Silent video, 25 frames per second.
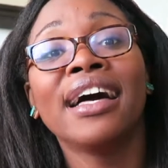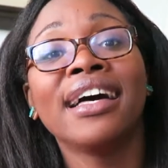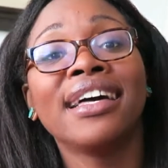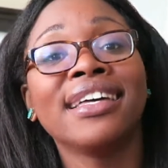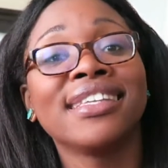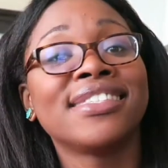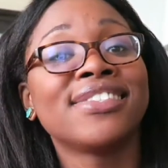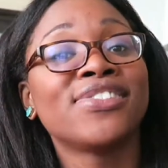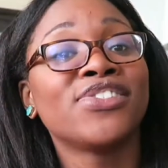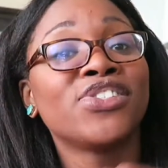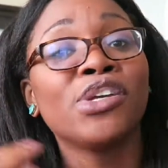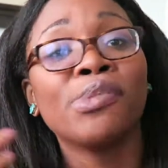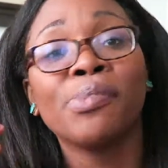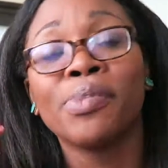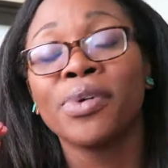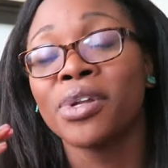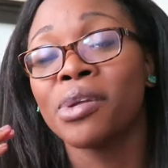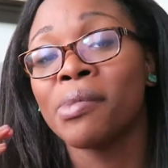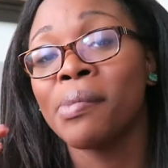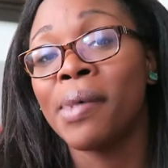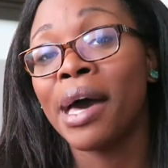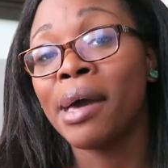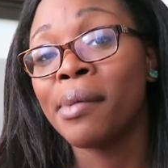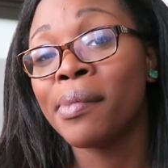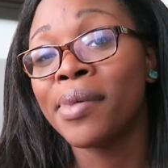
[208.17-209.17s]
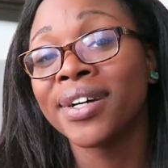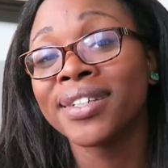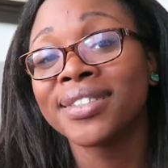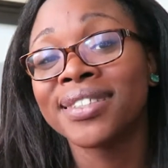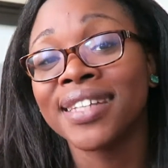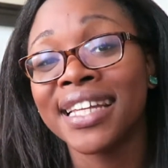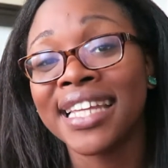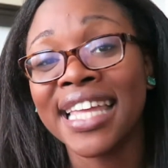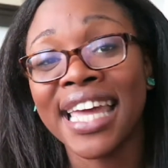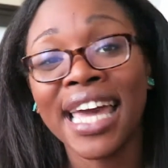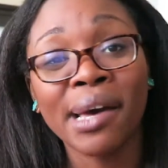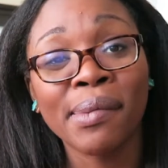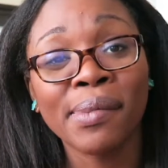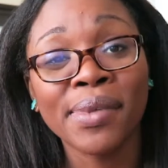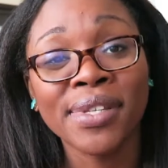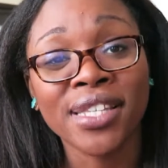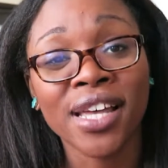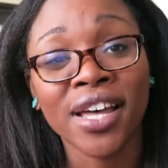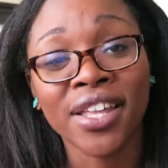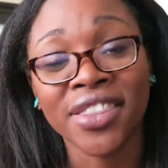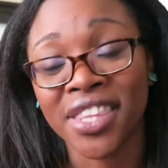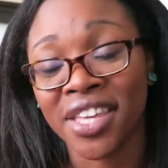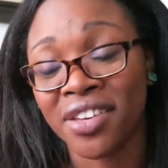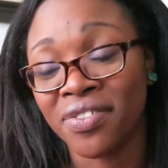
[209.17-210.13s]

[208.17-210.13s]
It's cheaper to buy books on Amazon.